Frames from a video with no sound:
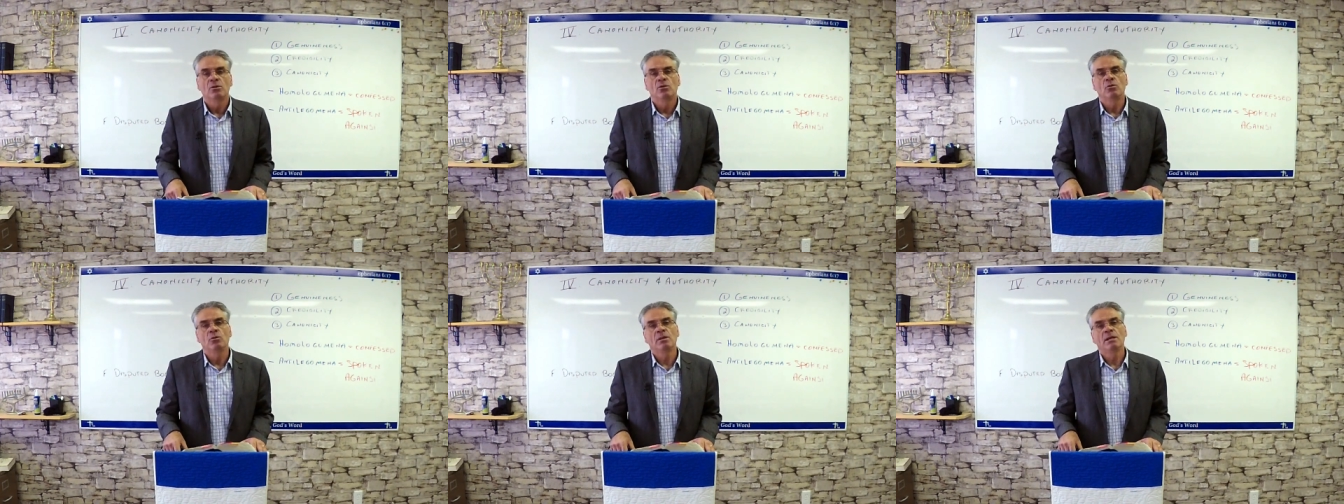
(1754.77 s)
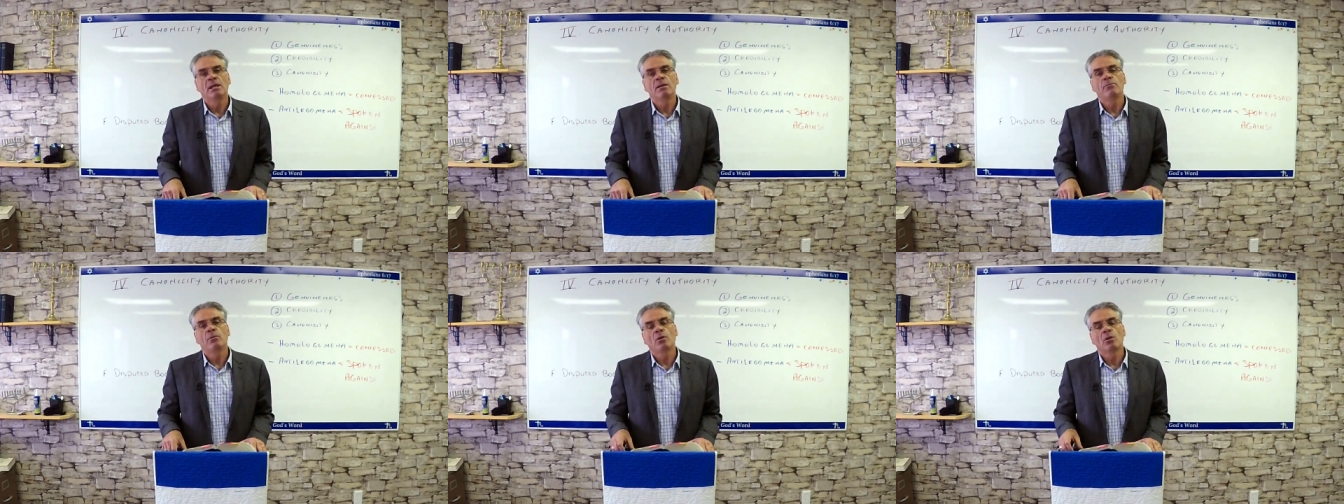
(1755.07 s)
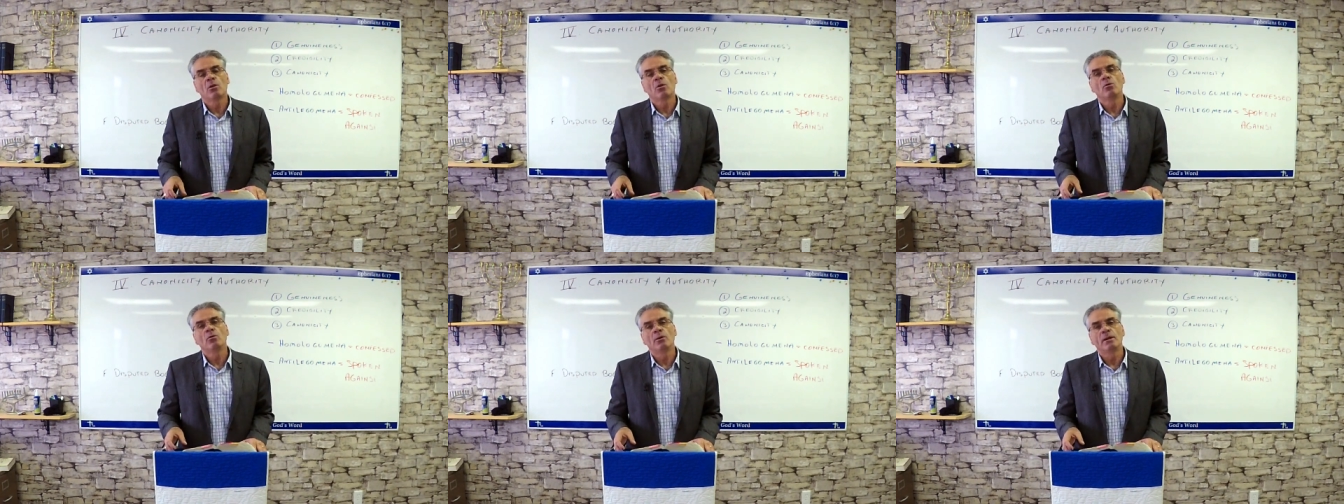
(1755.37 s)
to keep
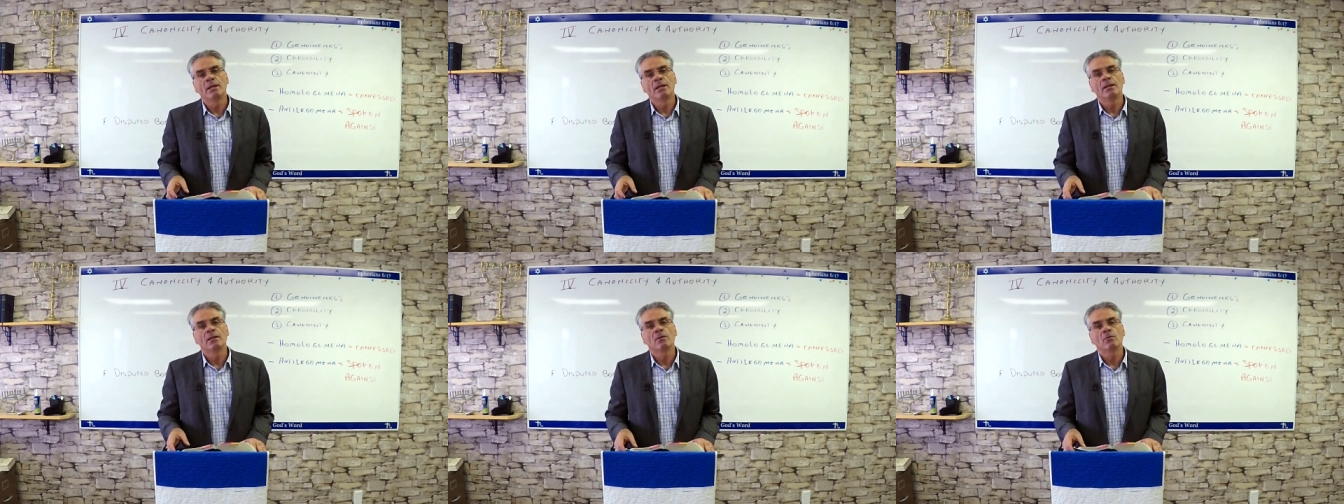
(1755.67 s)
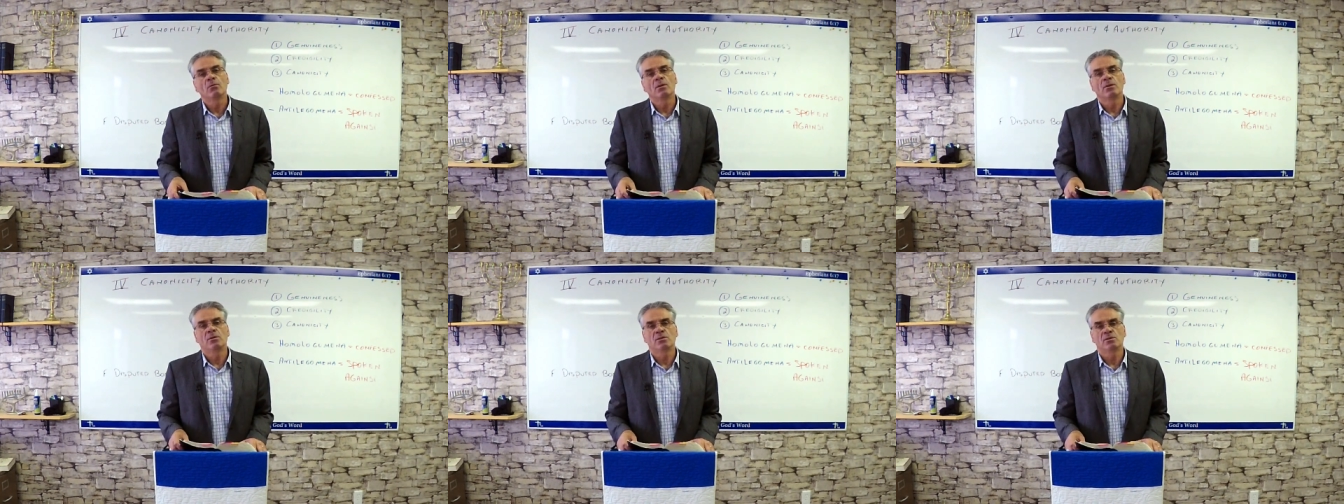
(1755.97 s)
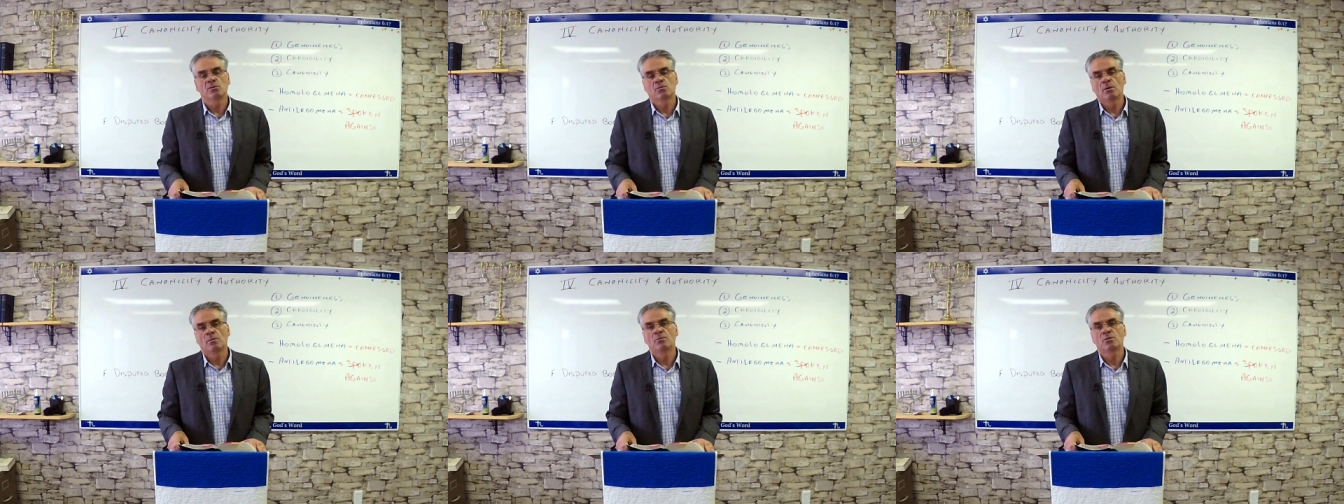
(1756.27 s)
on learning with the
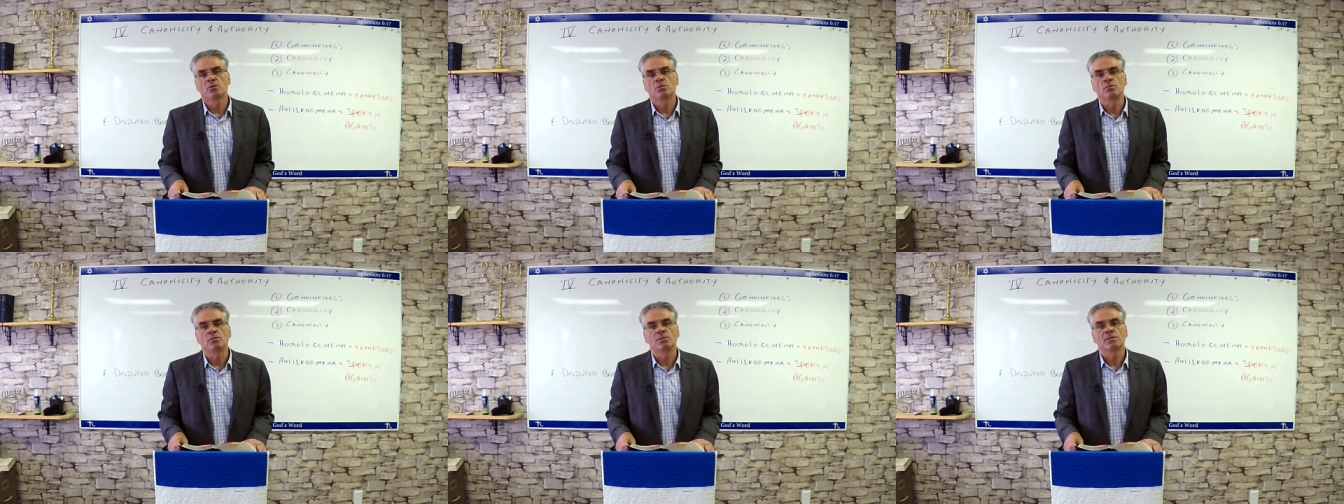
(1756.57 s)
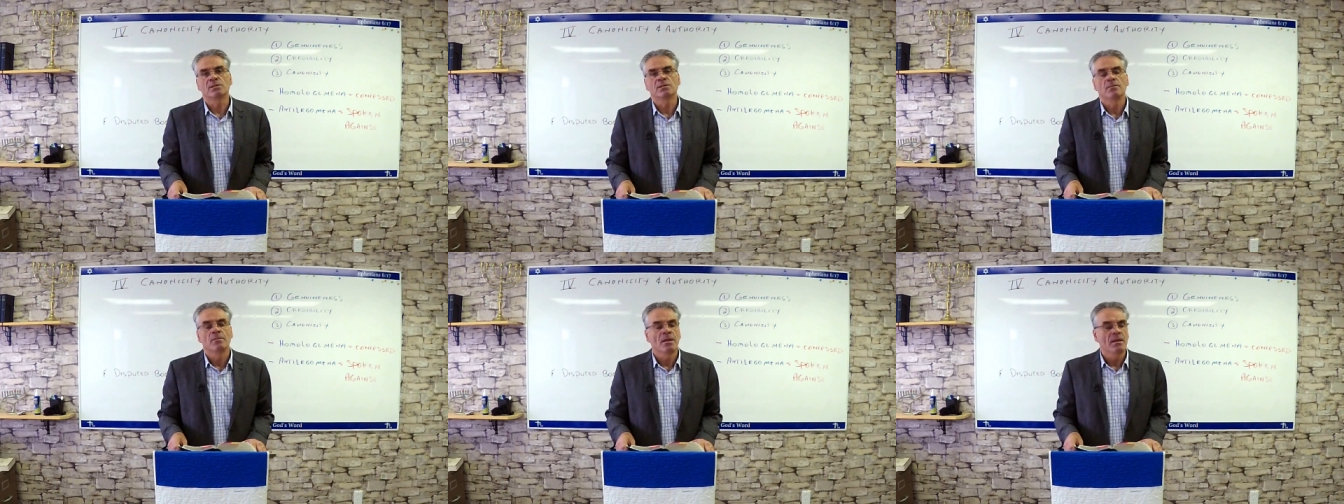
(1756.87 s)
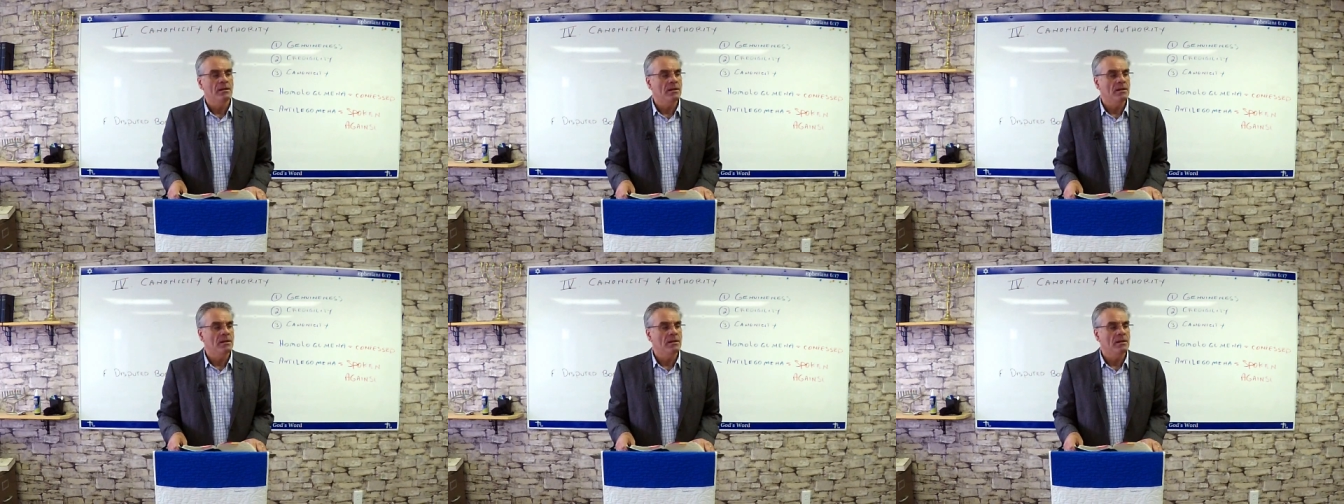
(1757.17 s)
scriptures.